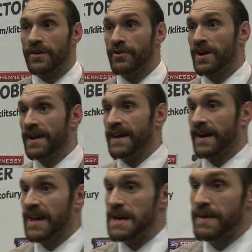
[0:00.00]
Not really.
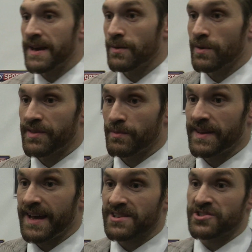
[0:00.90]
I came here with
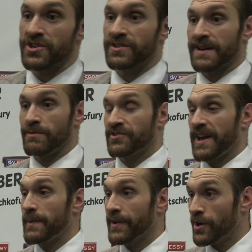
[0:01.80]
the attitude that we'll
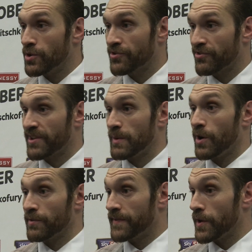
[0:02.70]
see how it goes and see
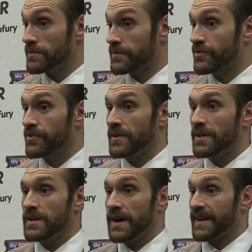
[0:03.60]
what unfolds.
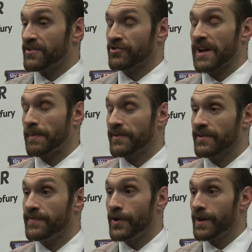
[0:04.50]
And it just happened
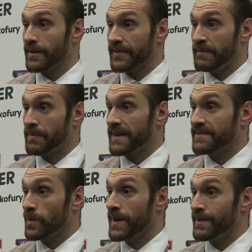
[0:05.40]
to fall in
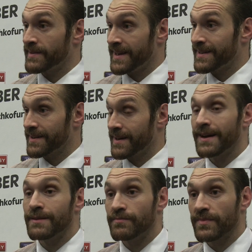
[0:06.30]
place the way it did.
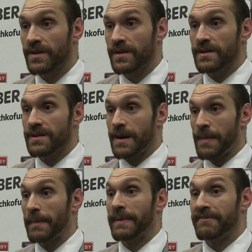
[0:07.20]
I'm
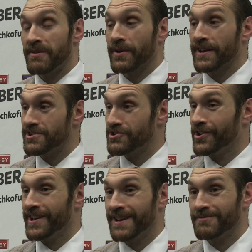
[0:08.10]
happy everybody
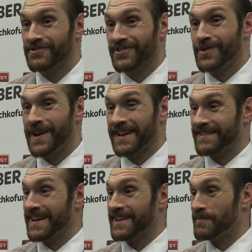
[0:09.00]
enjoyed it. It was quite an
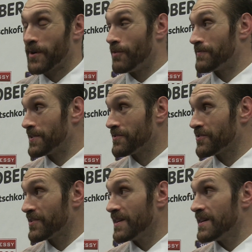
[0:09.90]
exciting
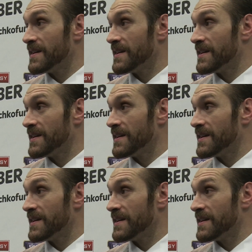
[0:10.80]
conference.